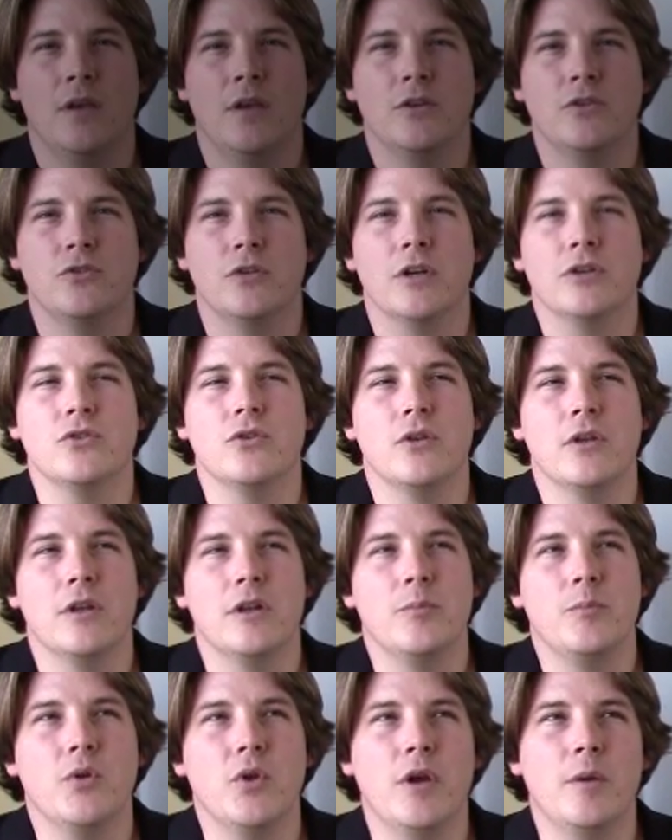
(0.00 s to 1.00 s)
Structural
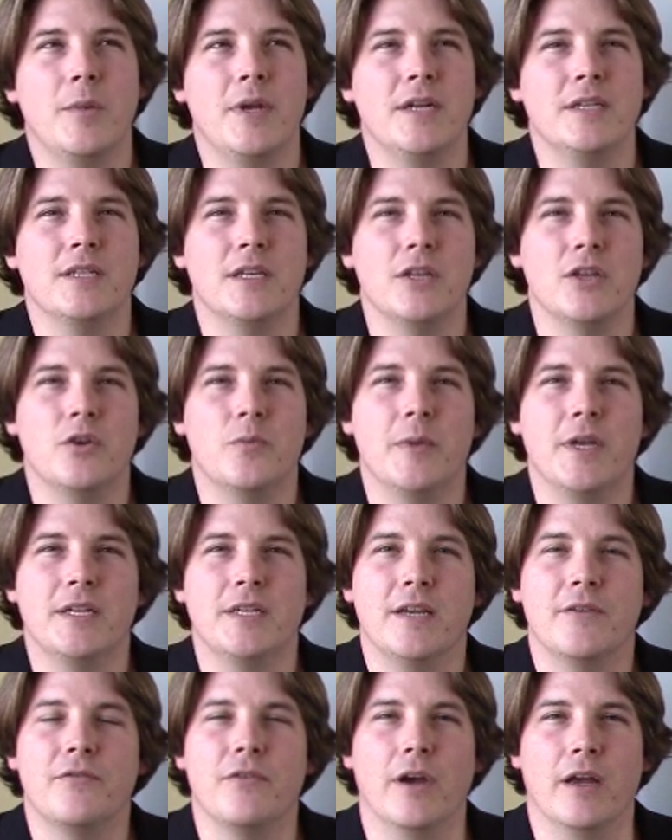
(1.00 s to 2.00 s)
unemployment is a little
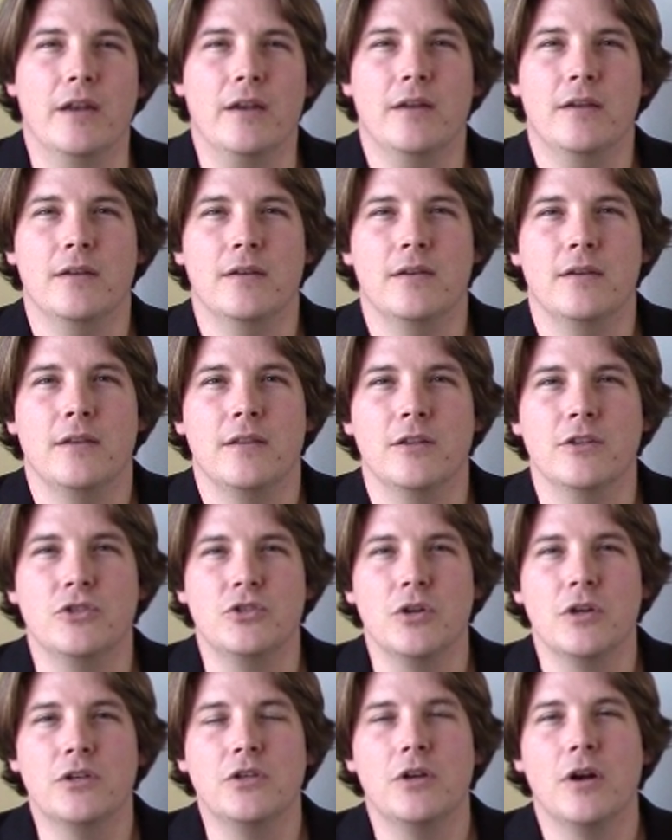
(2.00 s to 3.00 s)
bit different. The
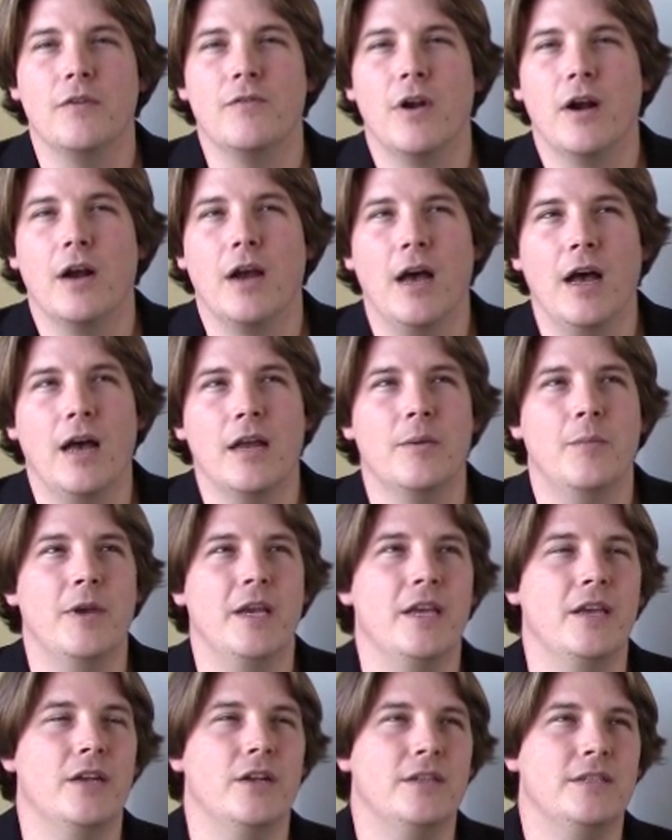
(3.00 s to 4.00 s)
structure of our
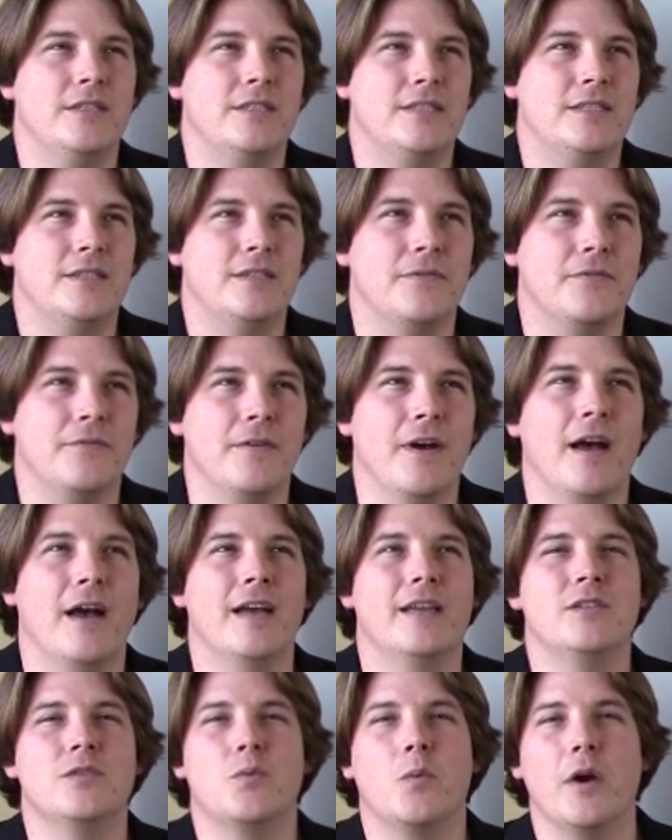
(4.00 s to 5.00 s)
economy
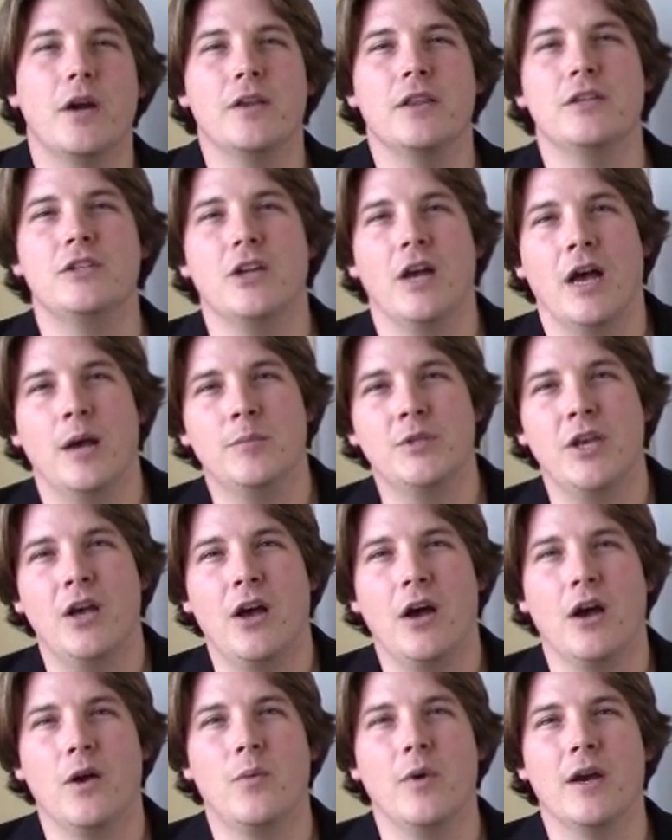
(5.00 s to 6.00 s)
defines where the jobs
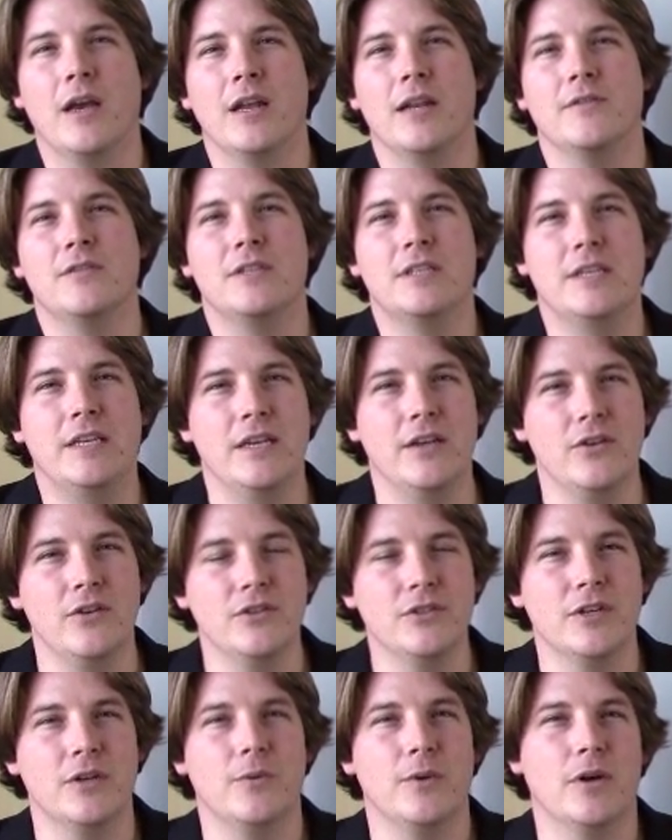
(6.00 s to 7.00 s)
are, what kind of
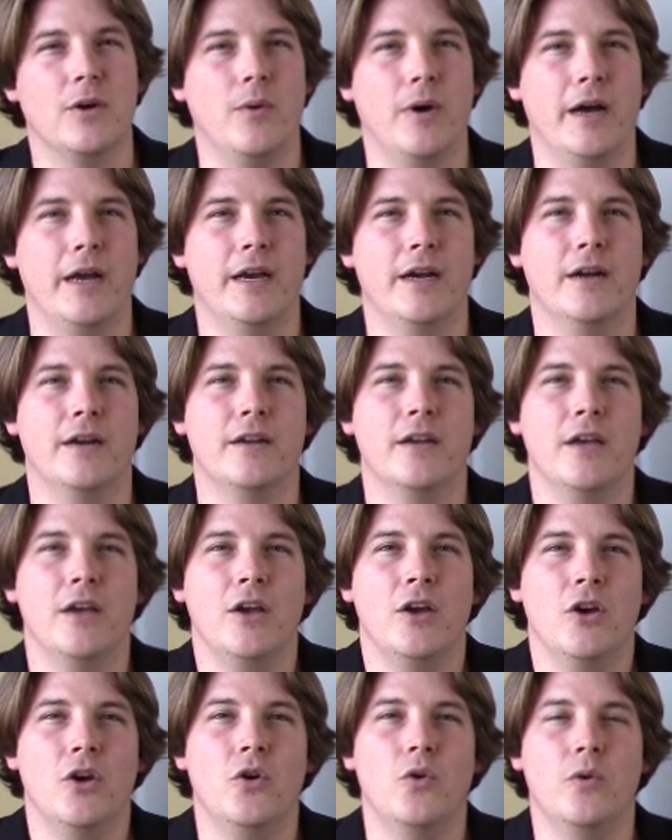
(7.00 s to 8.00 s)
skills are required,
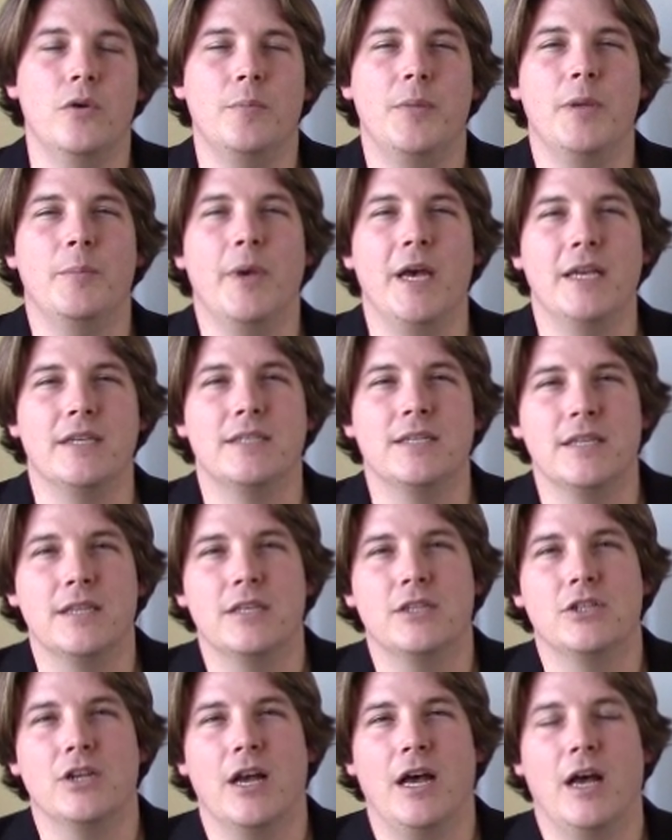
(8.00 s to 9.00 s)
who would be best at
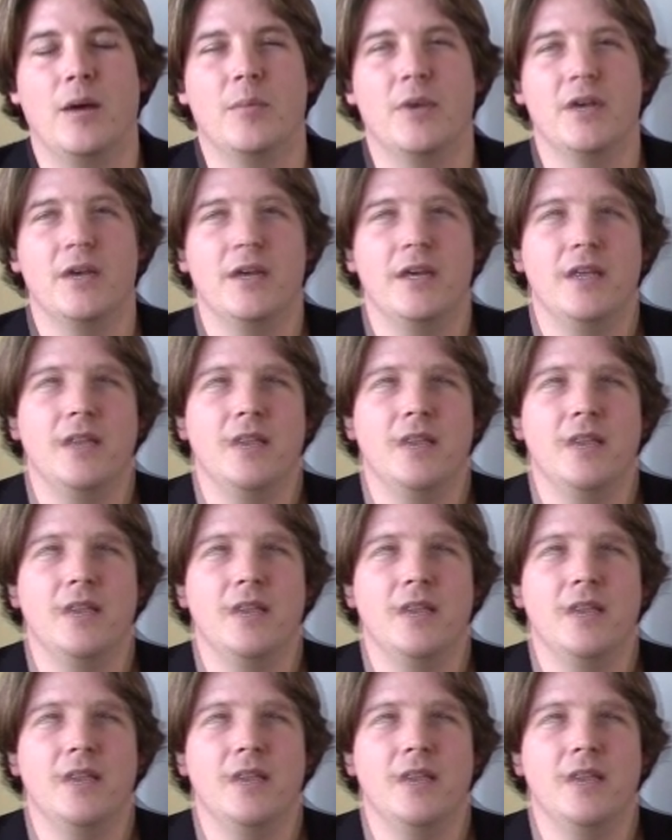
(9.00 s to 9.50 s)
the job.